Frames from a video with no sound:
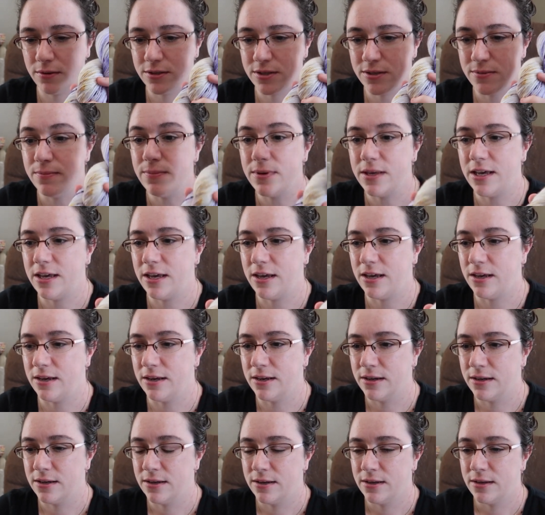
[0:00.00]
to
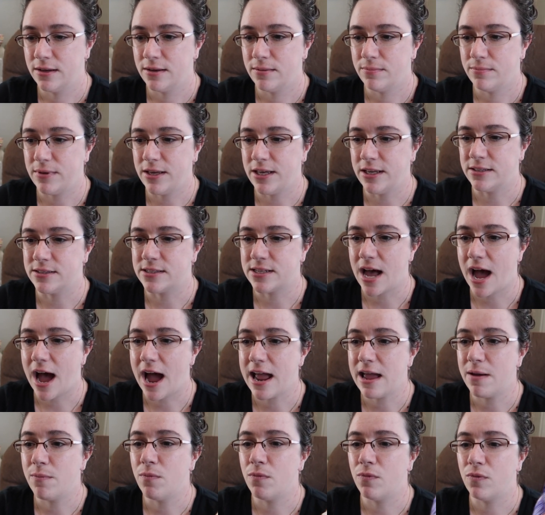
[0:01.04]
me means
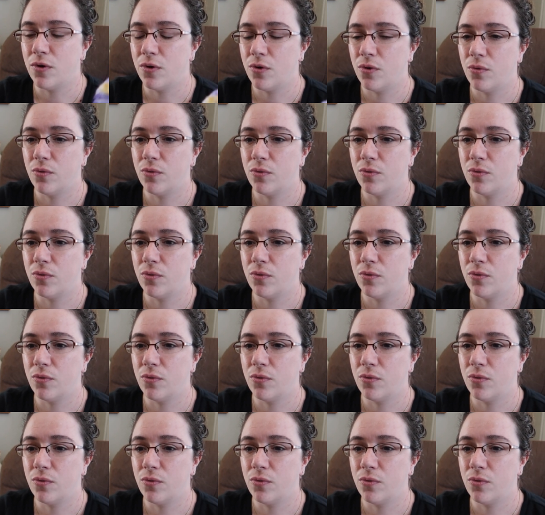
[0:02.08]
I am